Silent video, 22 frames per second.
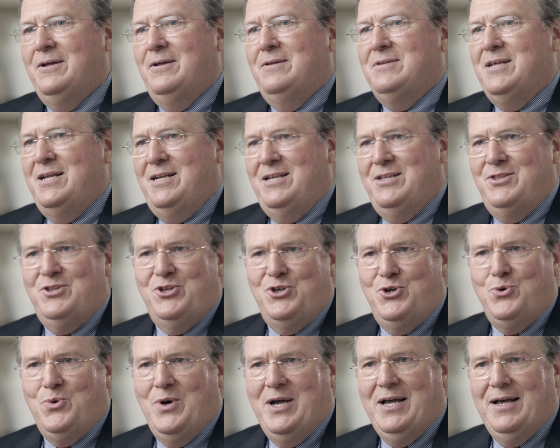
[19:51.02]
than in the
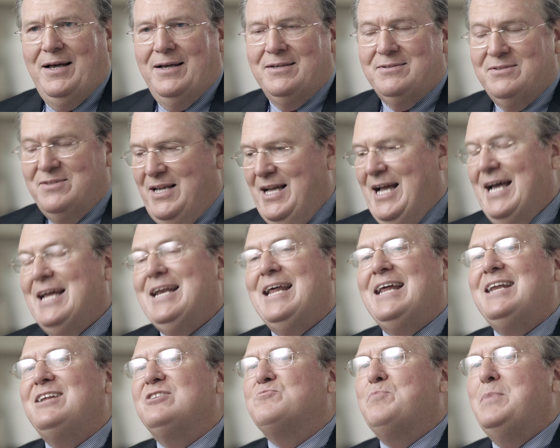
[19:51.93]
U.S., and
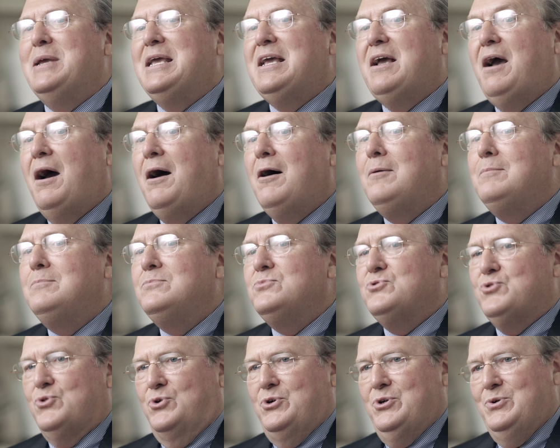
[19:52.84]
it has become
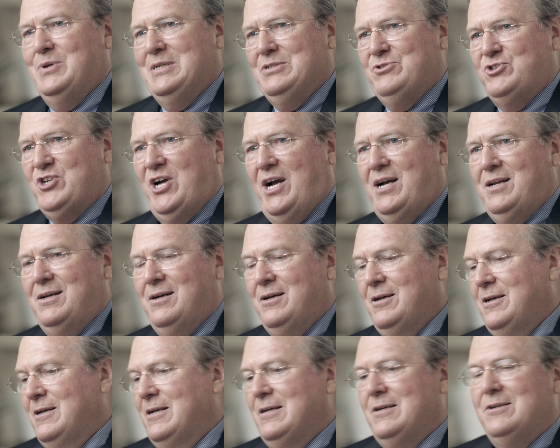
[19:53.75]
true in China.
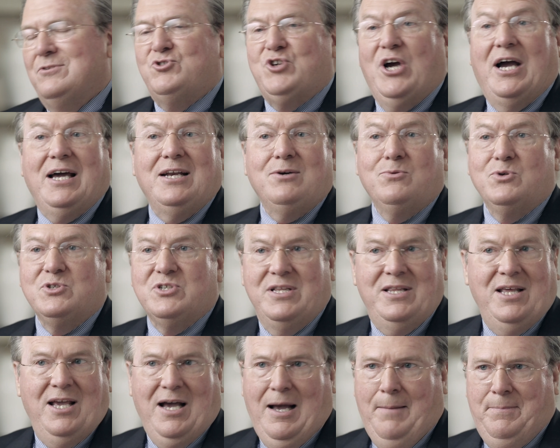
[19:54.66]
China was in
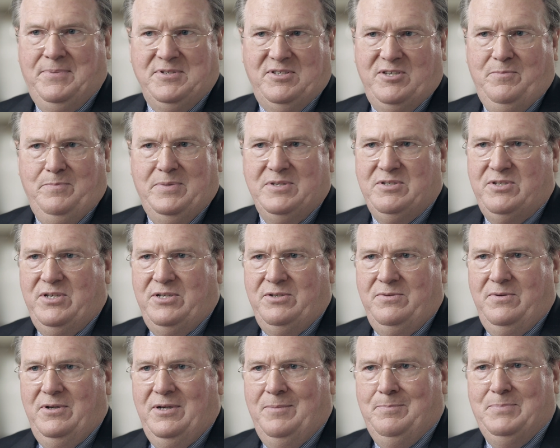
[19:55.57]
the opposite
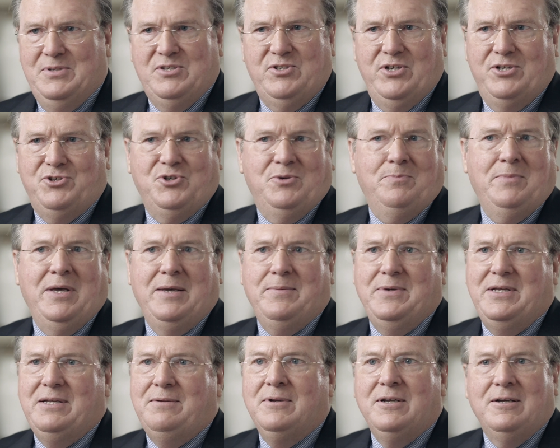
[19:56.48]
position
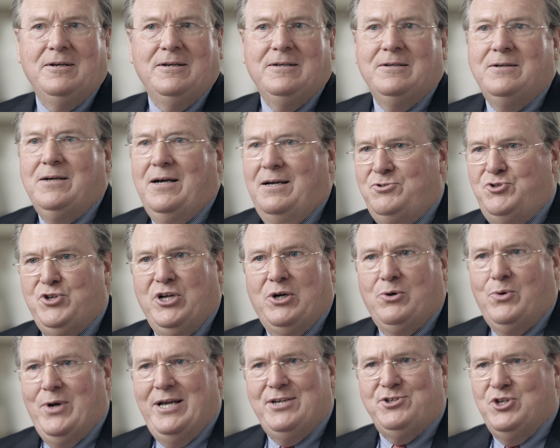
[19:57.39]
maybe a
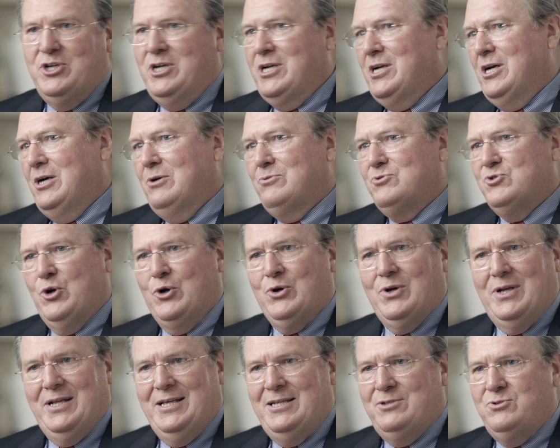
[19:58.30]
generation ago,
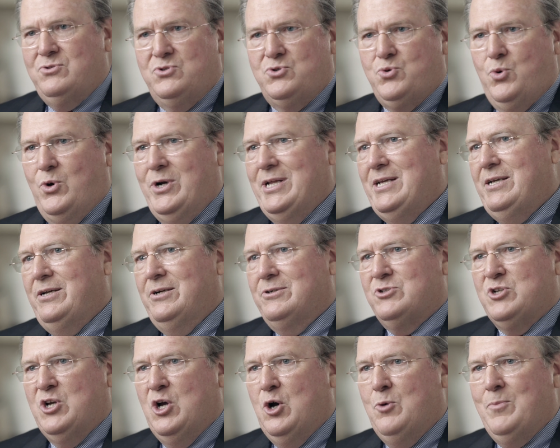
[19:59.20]
certainly 20
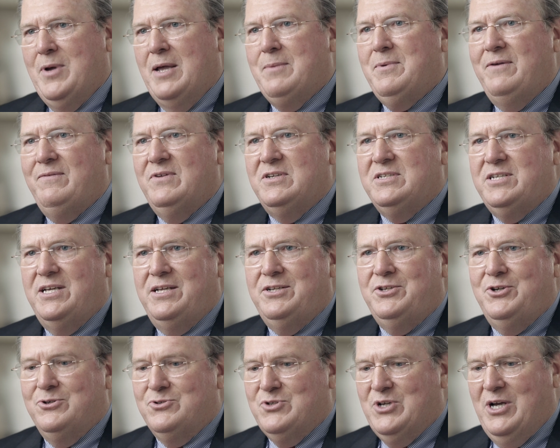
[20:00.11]
years ago, maybe even 10 years